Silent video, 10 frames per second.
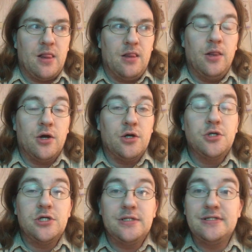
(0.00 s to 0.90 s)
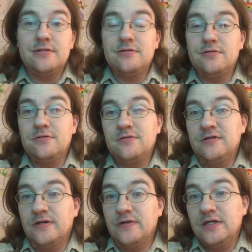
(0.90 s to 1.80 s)
largest
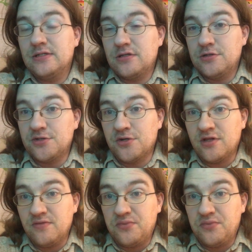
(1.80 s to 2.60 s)
theories concerning